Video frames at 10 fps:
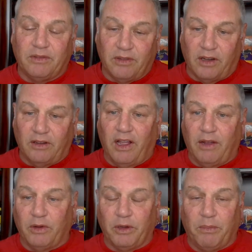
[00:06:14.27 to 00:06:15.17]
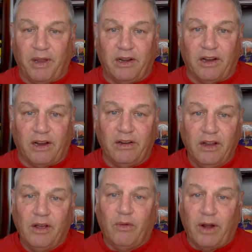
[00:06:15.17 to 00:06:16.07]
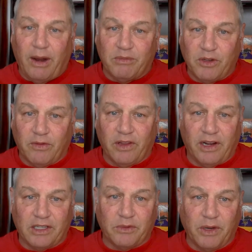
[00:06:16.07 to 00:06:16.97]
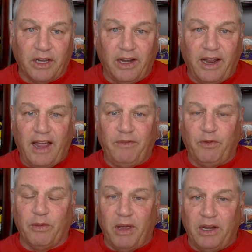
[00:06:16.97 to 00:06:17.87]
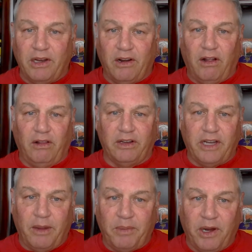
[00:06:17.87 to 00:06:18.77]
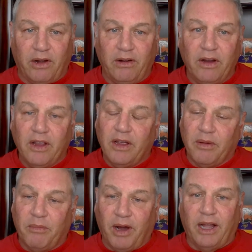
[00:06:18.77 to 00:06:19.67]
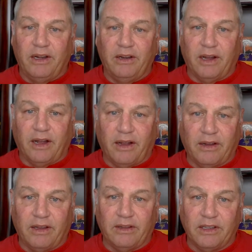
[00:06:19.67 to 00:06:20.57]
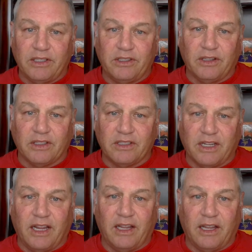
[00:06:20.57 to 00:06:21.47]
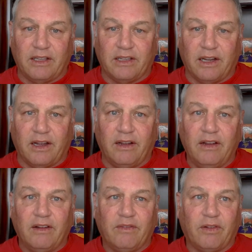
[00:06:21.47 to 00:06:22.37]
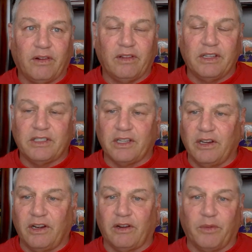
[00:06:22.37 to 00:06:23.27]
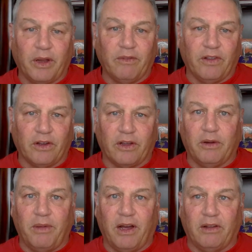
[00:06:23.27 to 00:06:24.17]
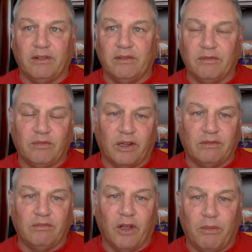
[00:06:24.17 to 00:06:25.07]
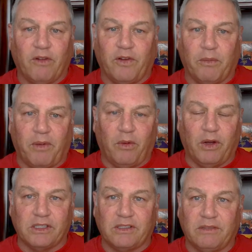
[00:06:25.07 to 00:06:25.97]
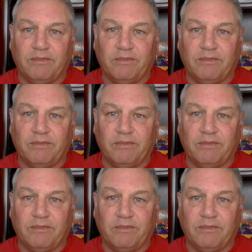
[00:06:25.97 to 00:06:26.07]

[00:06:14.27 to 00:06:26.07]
A lot will depend on what happens over the next week and a half with Mendenhall and Dampier, but at least you can say that for at least a year we can feel good about what Lobo football was.